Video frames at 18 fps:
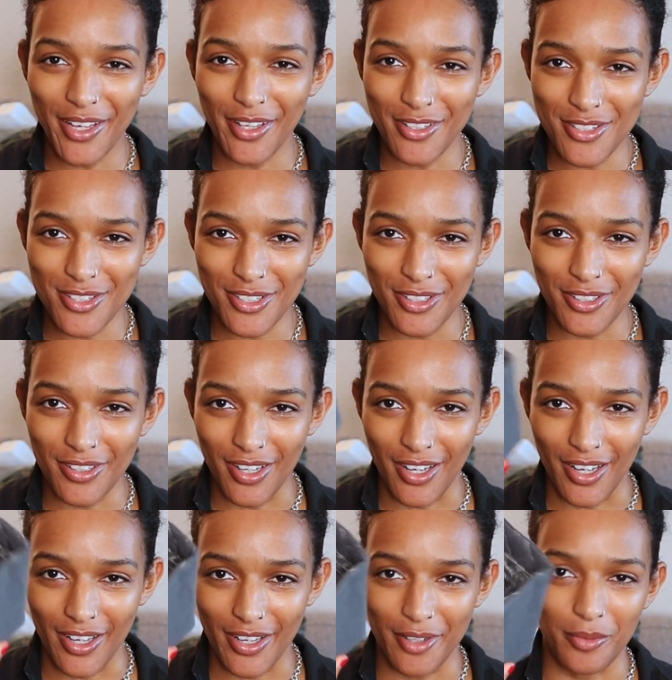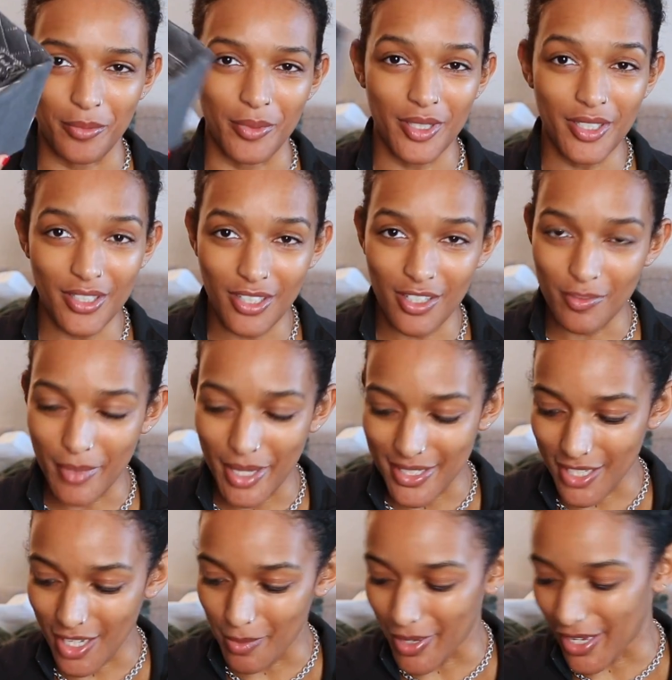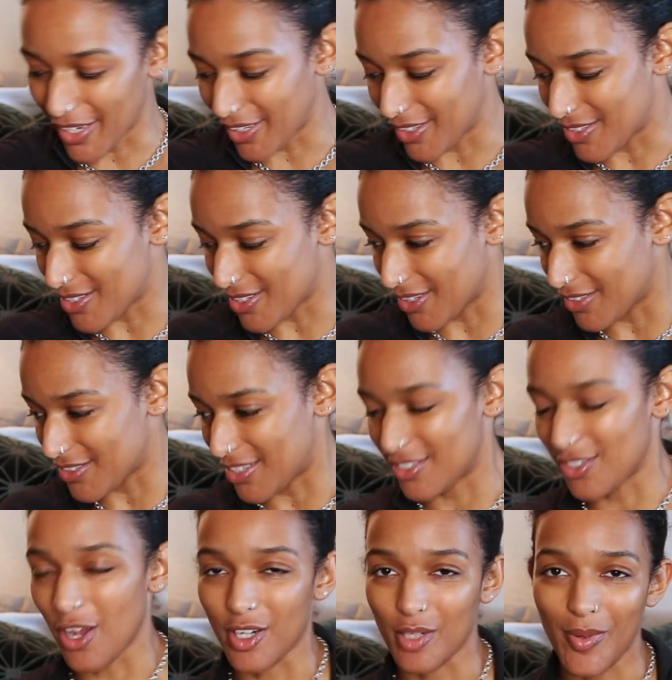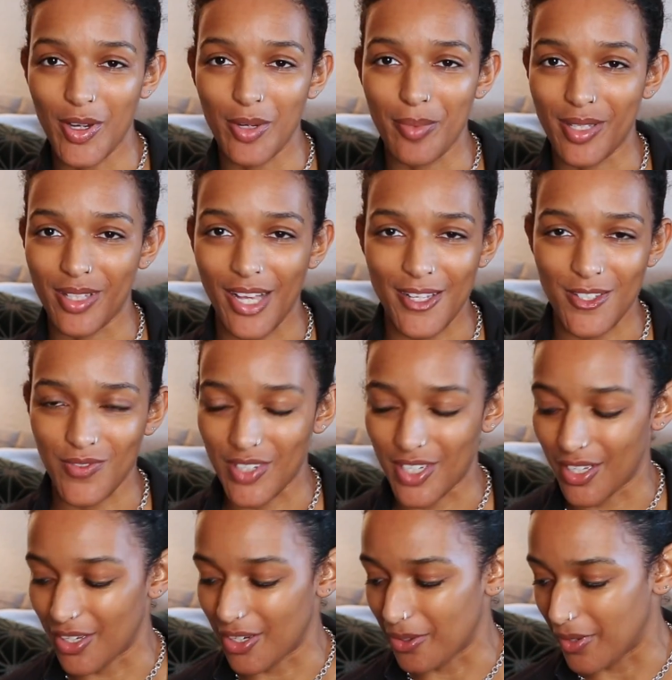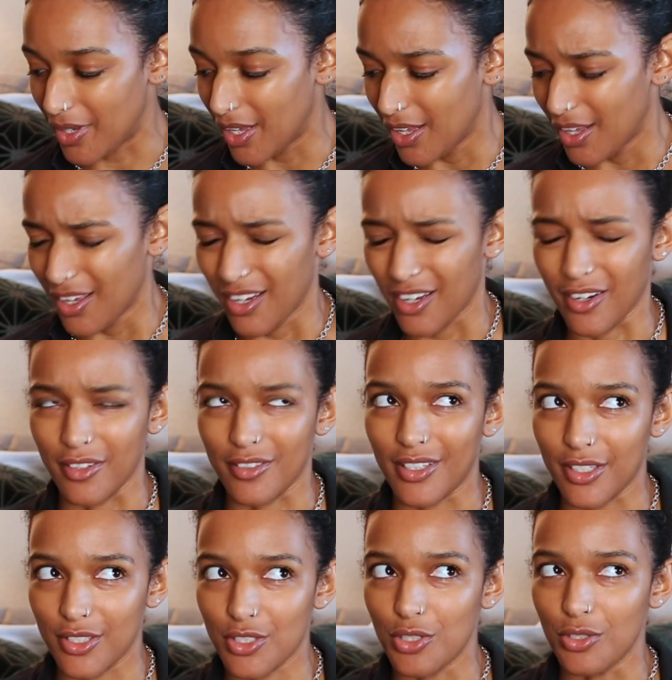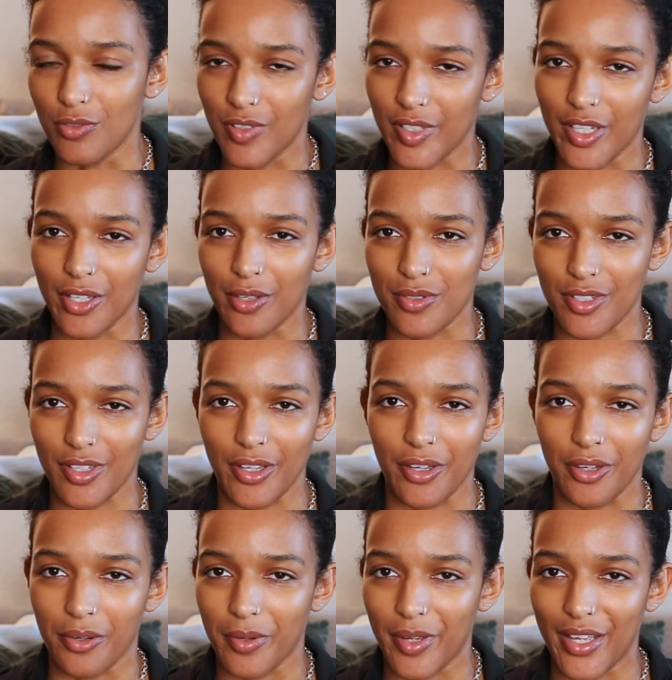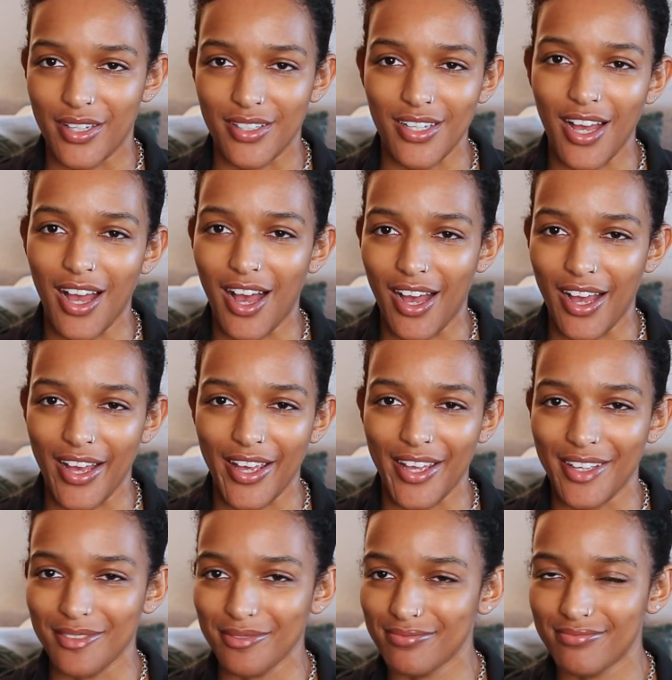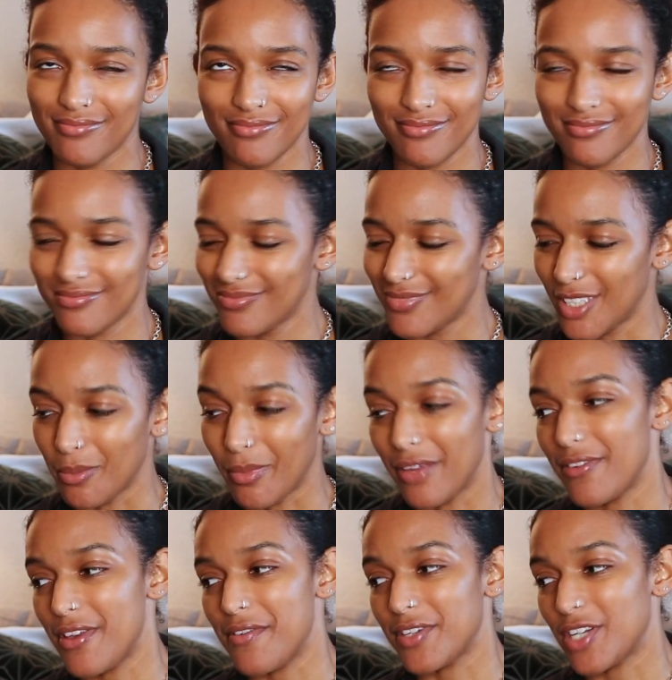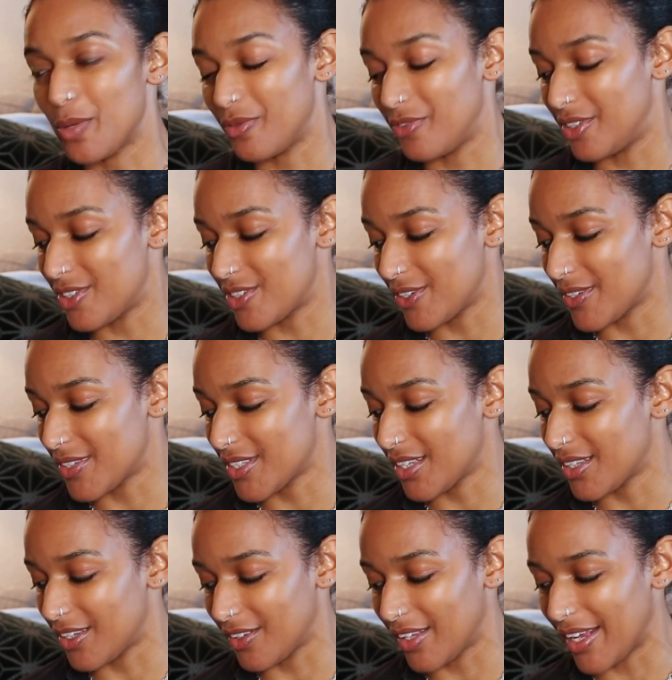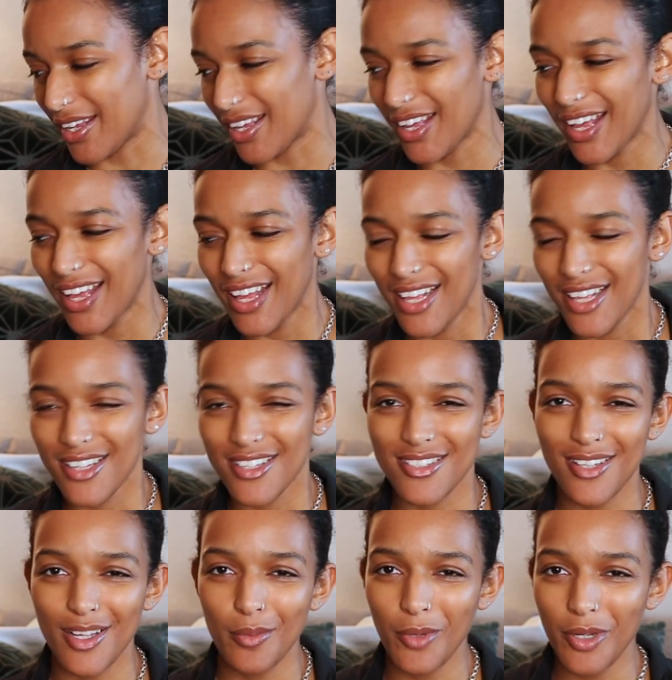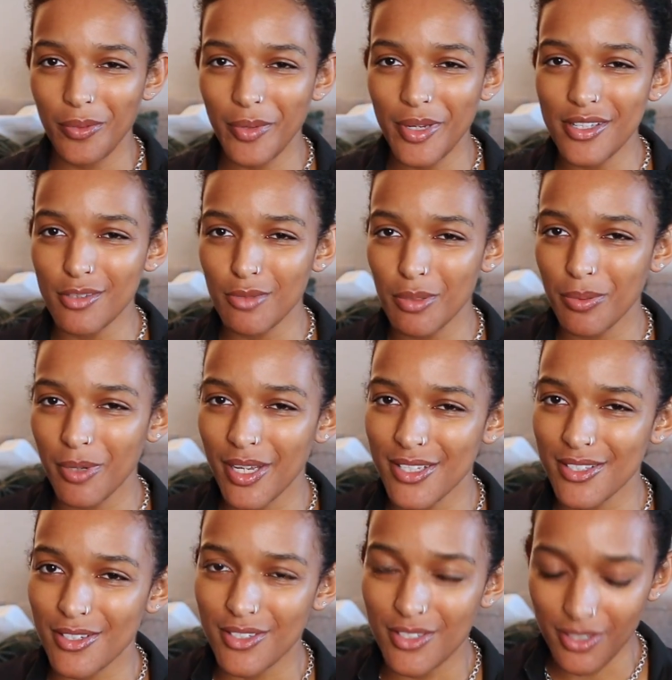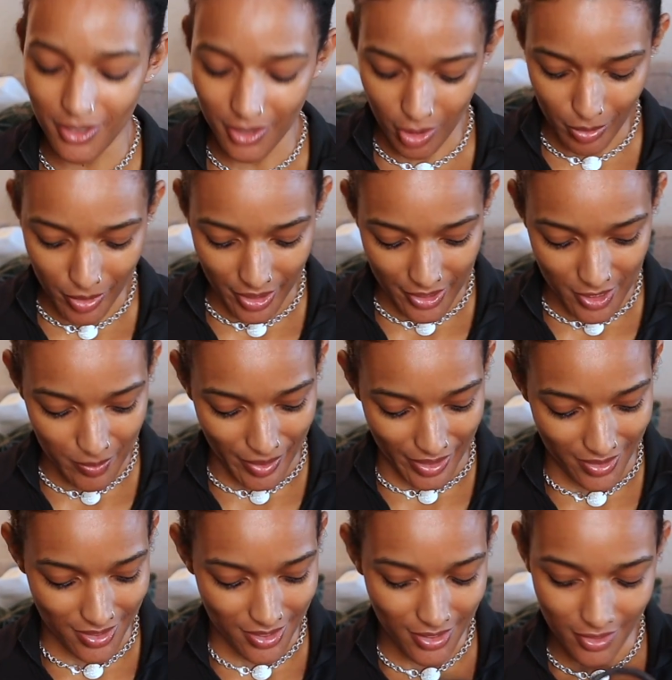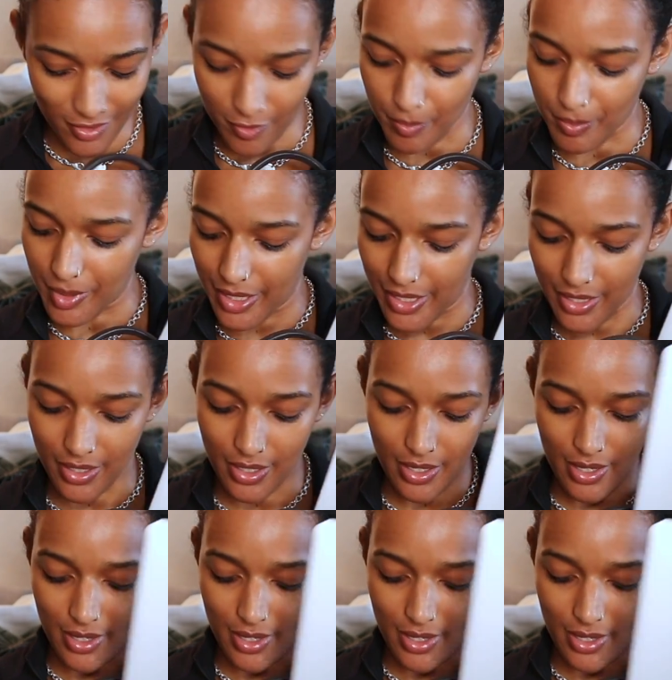insert. I really love Mai Tai bag inserts. I talked about it in my last video, or like 2 videos ago, and they're my favorite type of inserts. They're like somewhat reasonably priced. They're still a little bit expensive, but